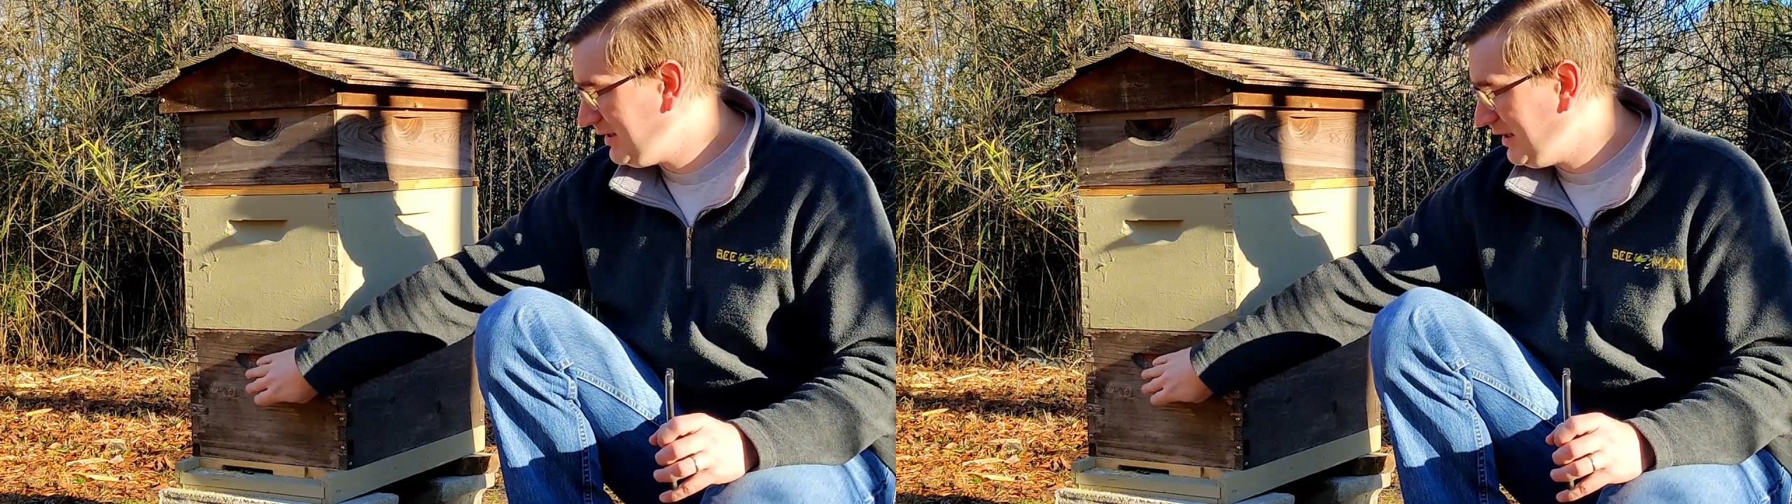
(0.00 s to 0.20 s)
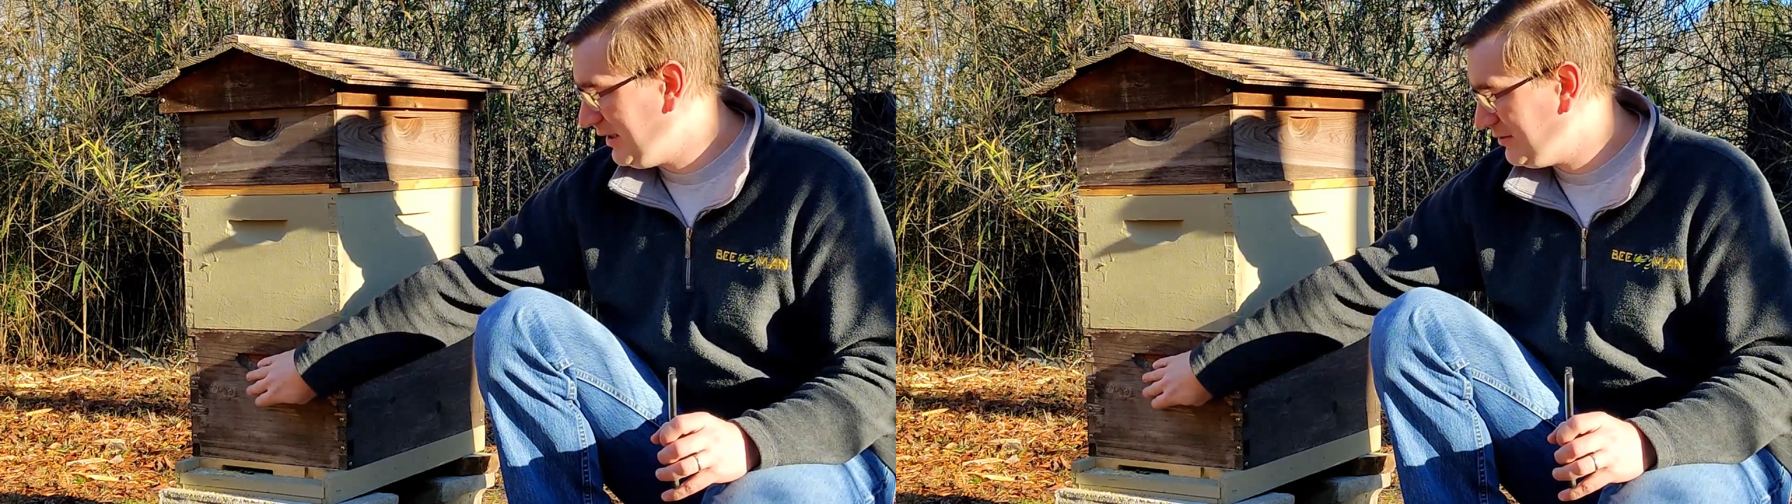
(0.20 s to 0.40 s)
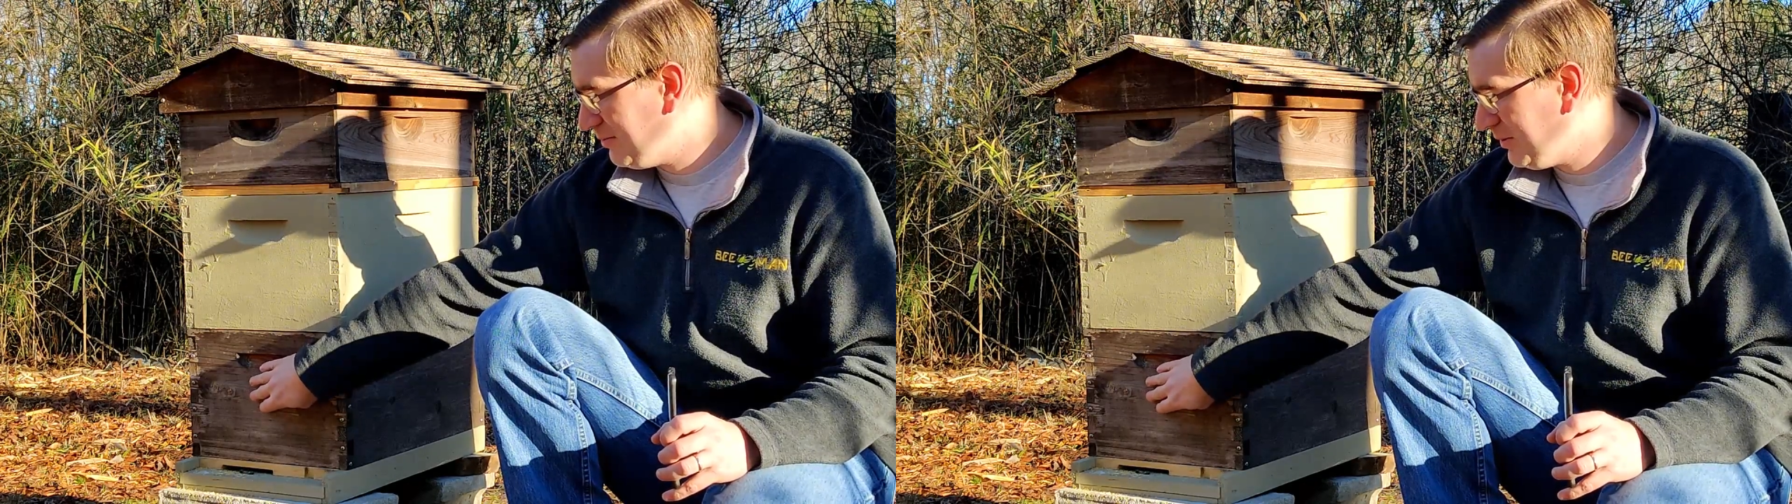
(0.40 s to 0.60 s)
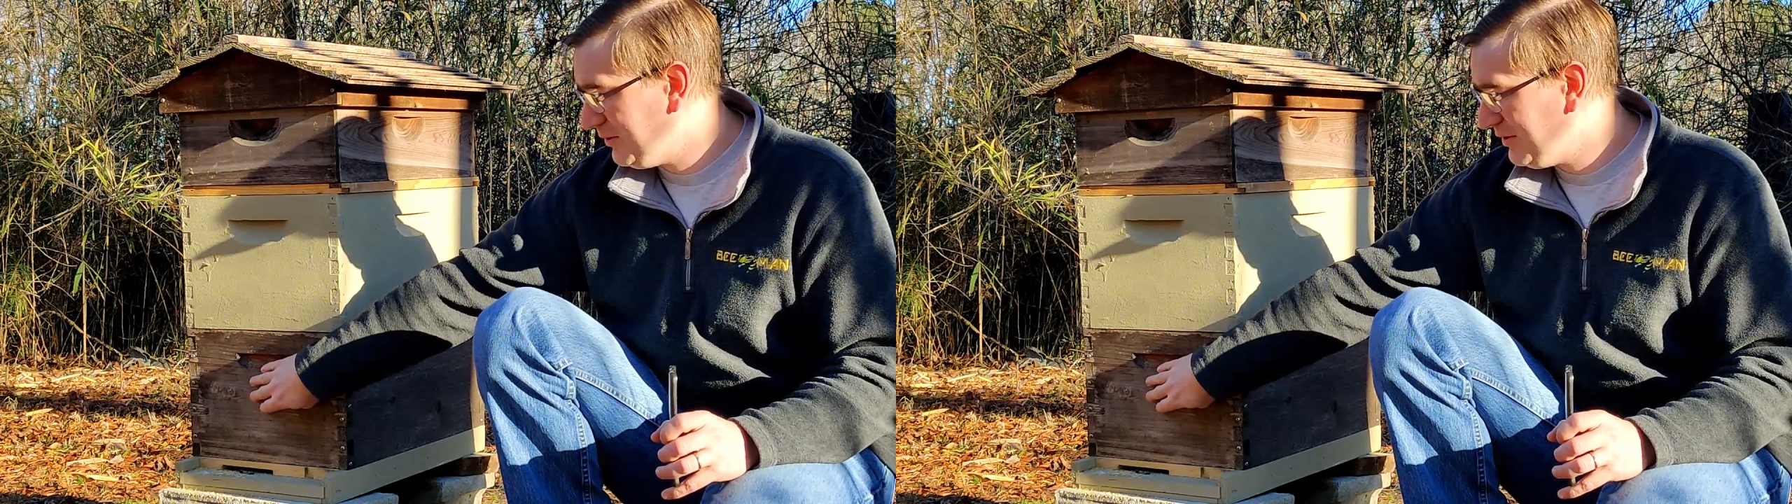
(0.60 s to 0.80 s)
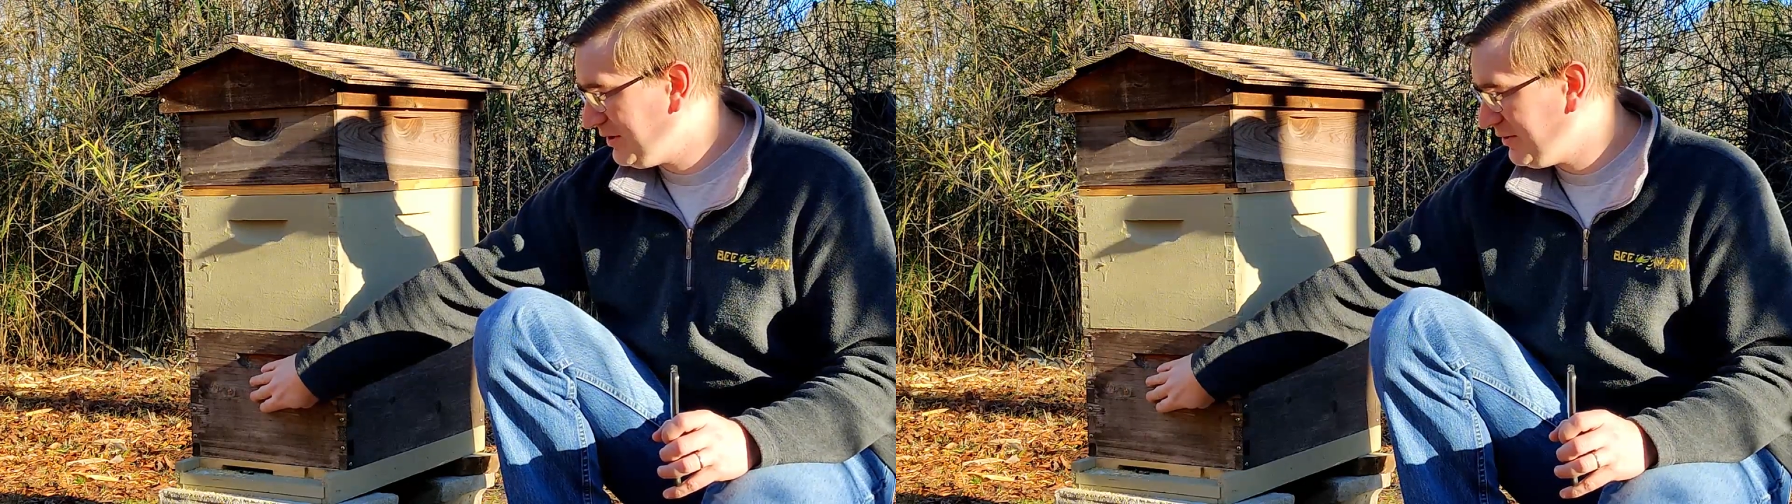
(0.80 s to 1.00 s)
is
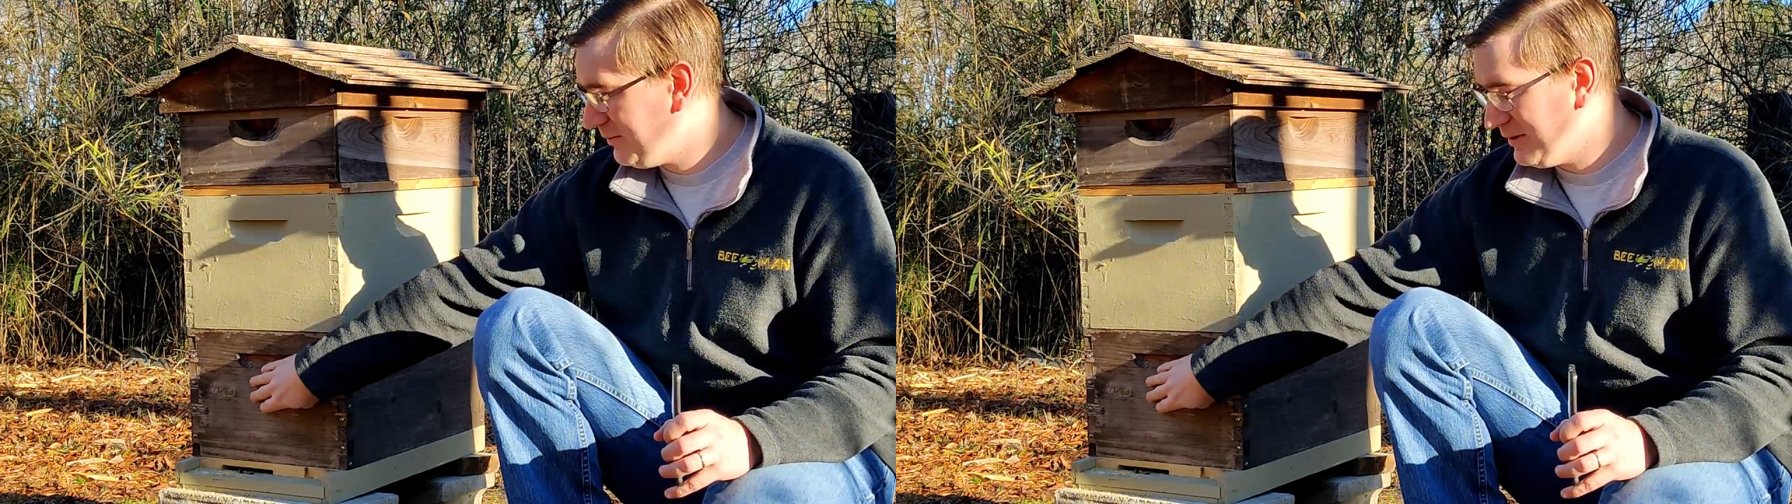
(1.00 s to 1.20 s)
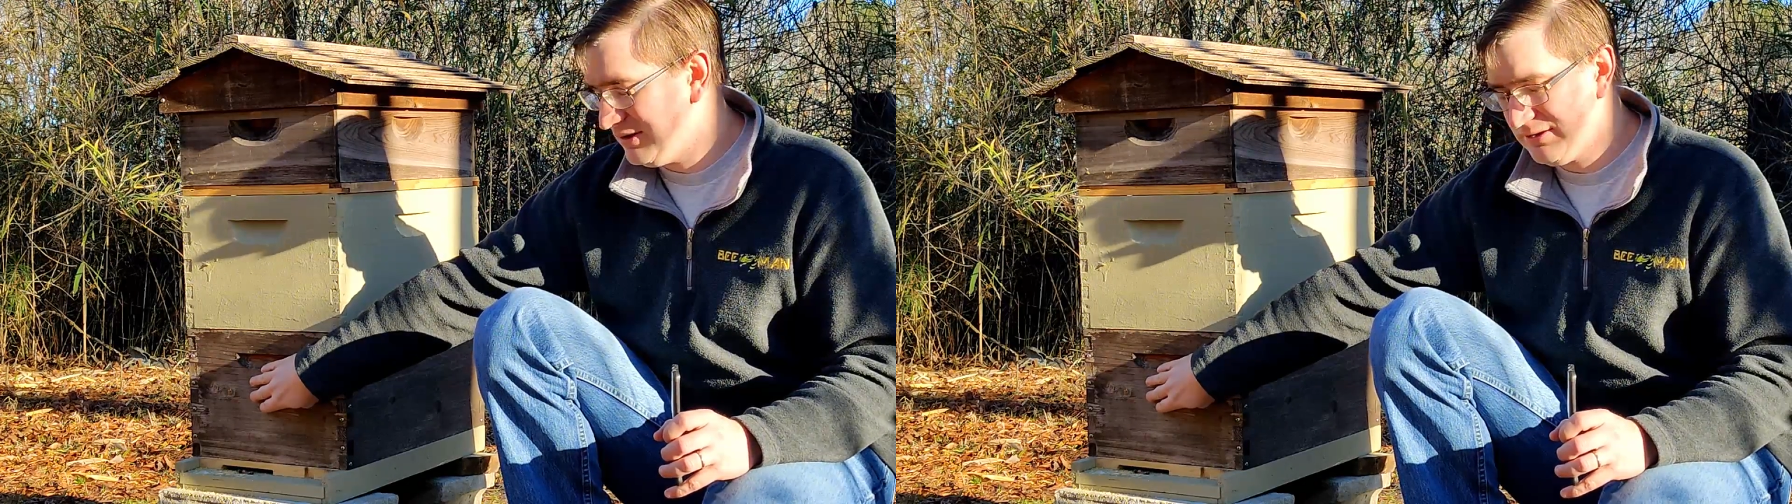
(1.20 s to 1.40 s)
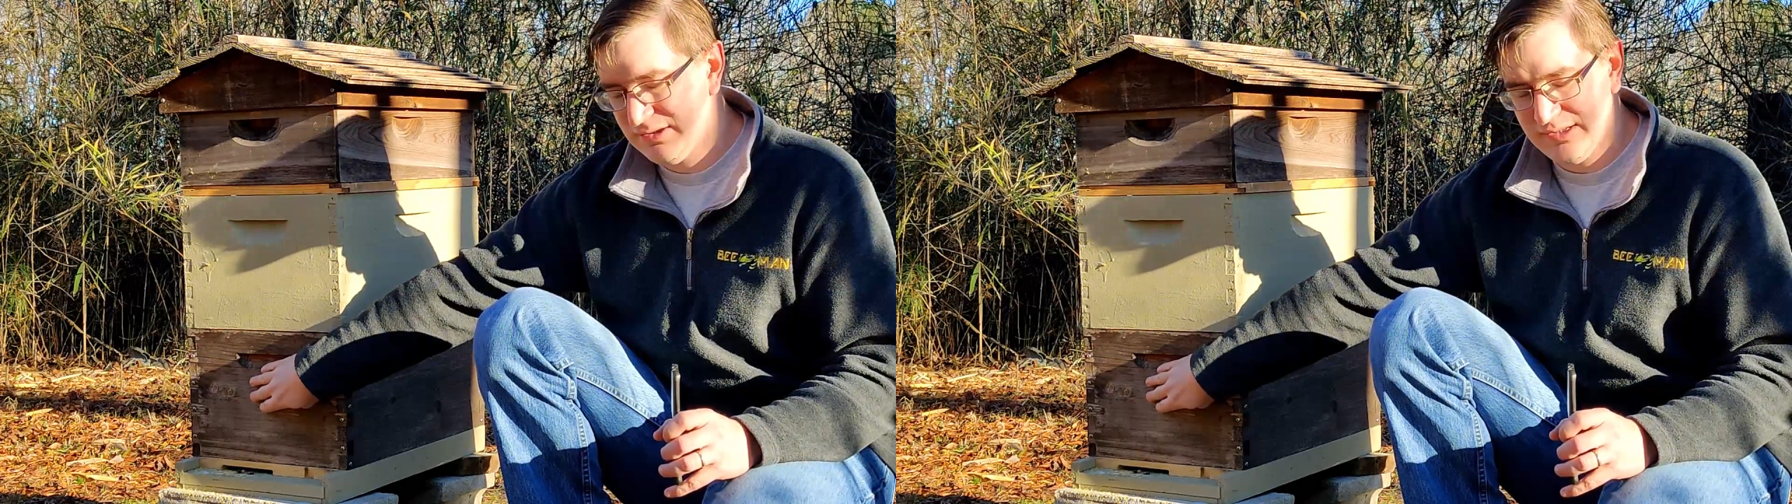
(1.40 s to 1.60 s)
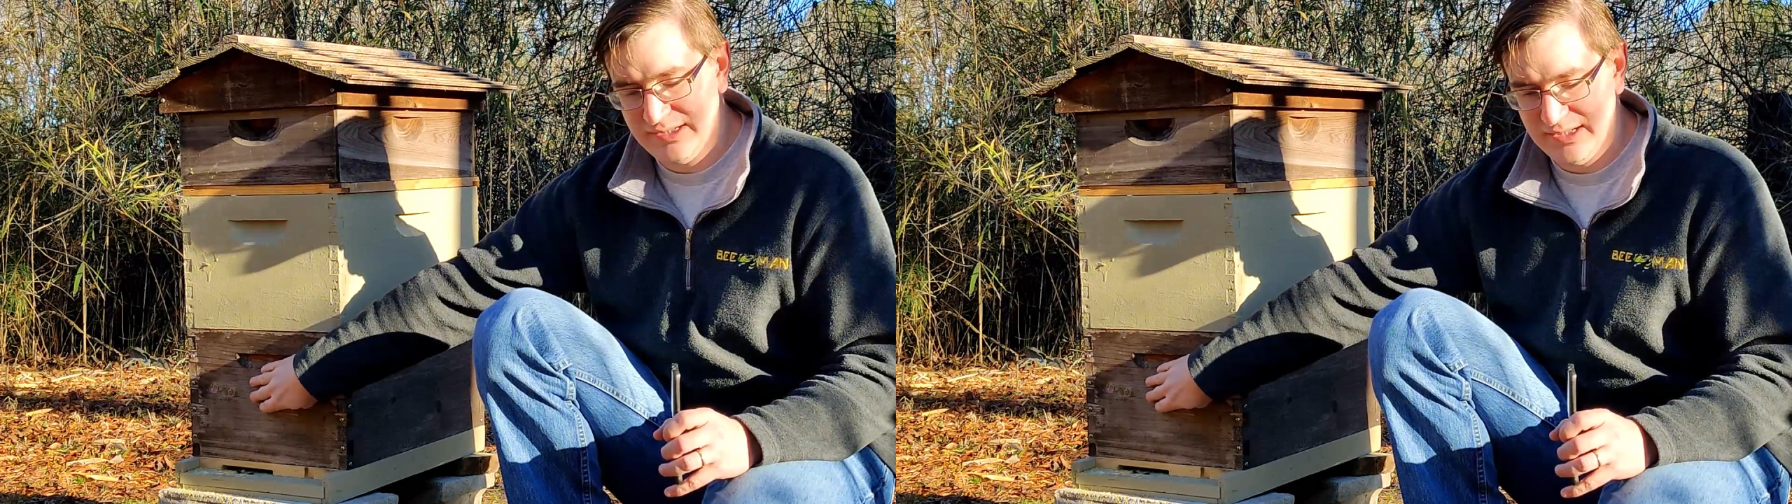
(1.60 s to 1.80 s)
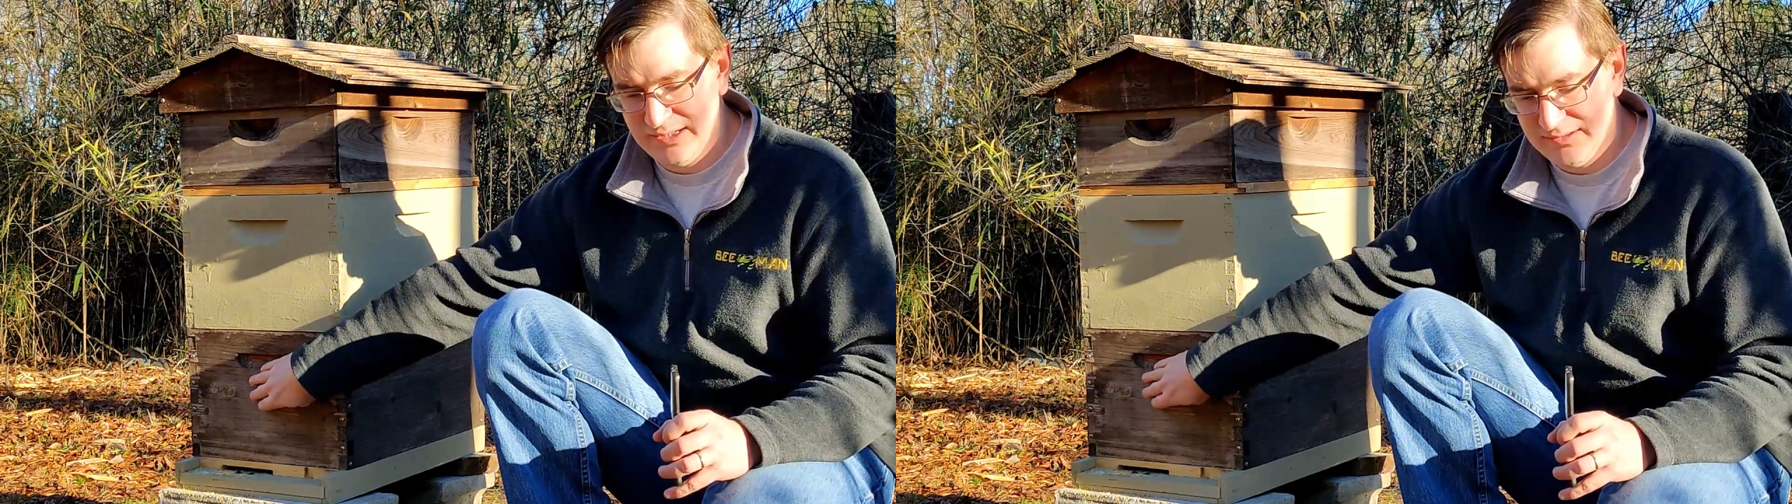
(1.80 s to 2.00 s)

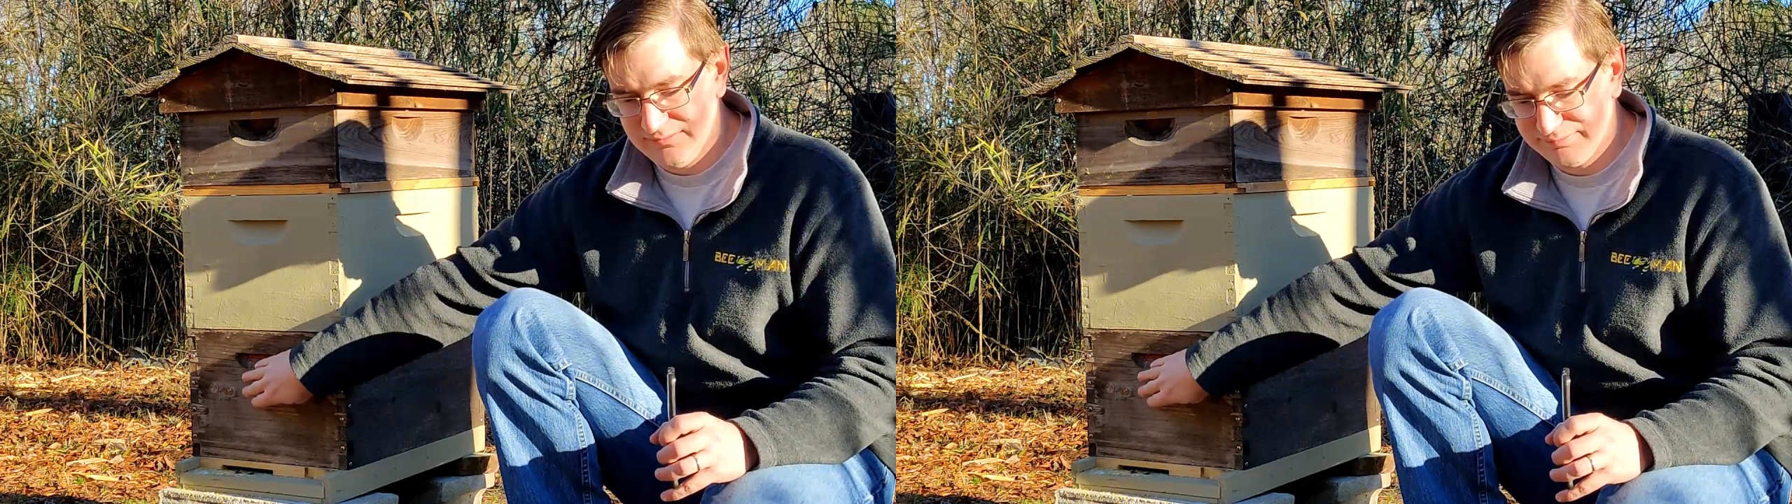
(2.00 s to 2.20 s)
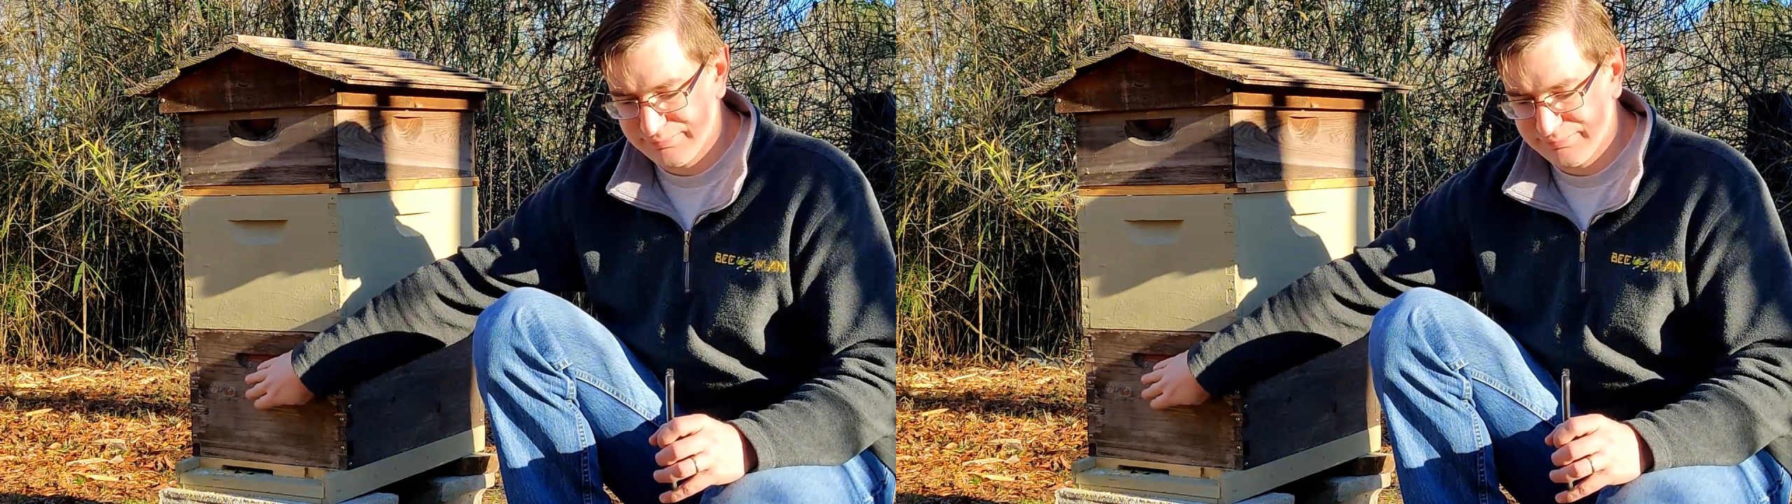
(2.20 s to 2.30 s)
the